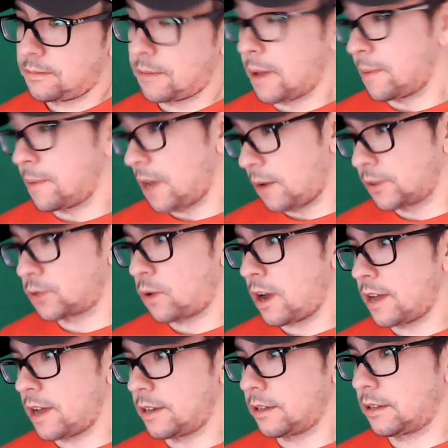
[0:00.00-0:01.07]
Maybe I was
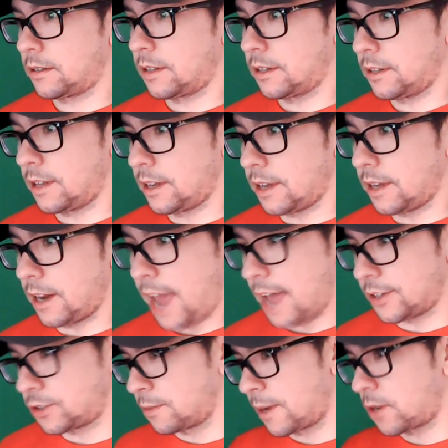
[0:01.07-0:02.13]
right. That
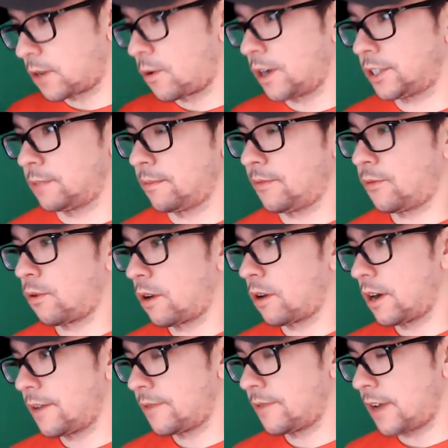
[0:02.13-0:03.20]
answered my question before
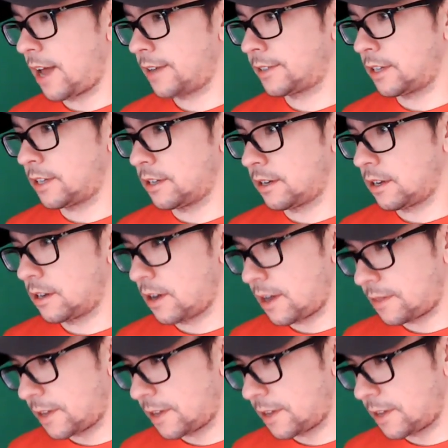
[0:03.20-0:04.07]
I even asked it. And